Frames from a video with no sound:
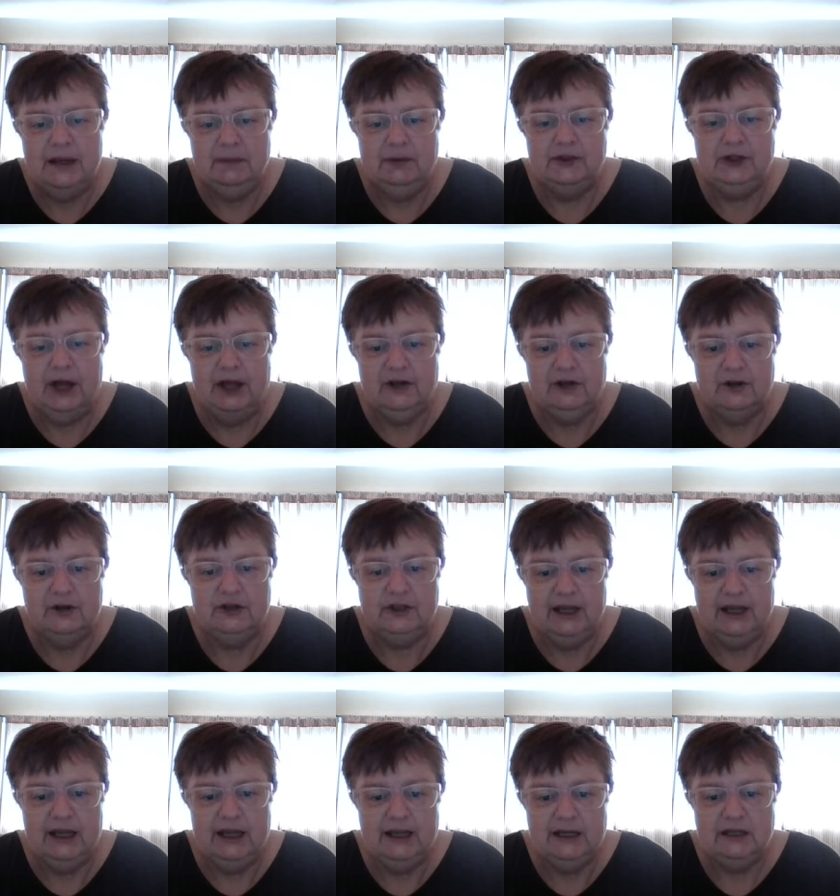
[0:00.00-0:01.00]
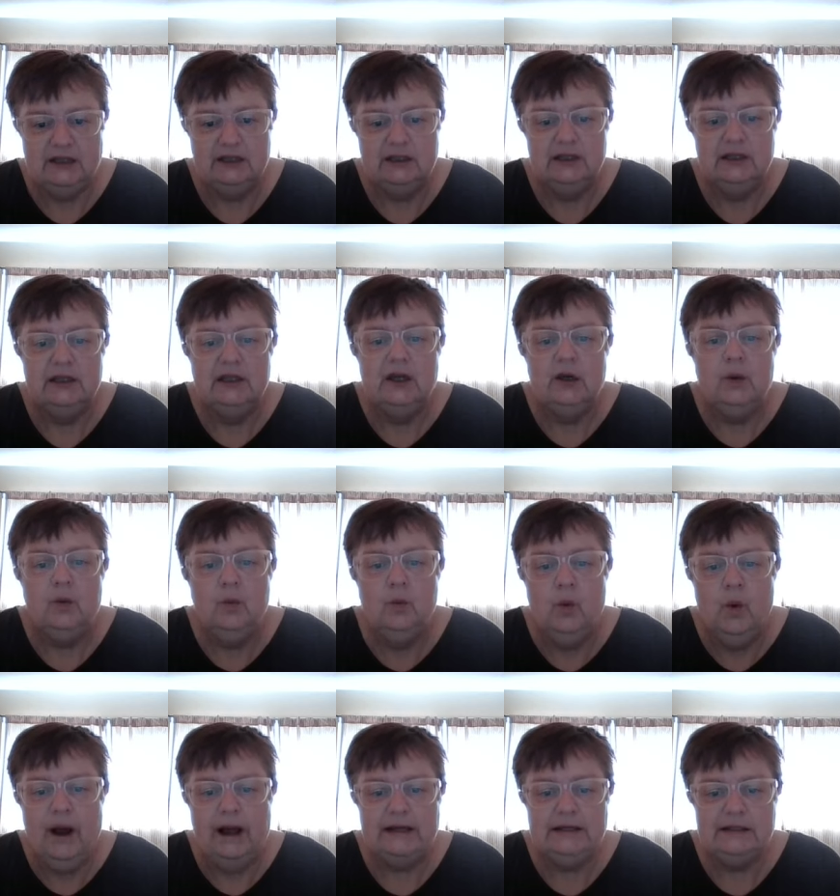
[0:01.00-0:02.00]
able to understand
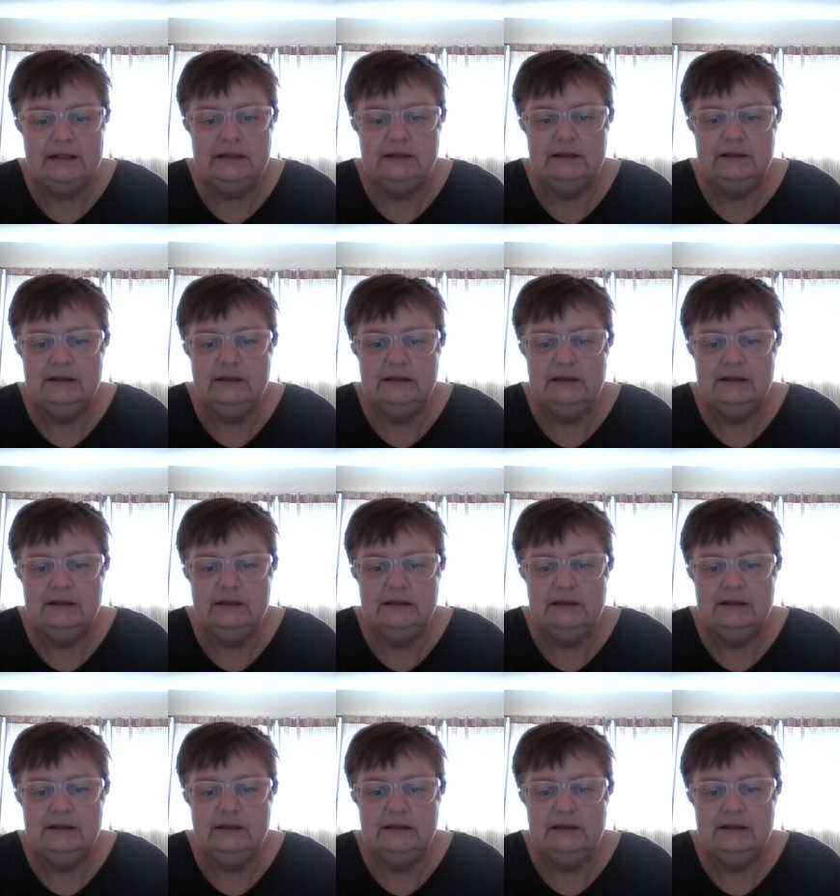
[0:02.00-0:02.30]
what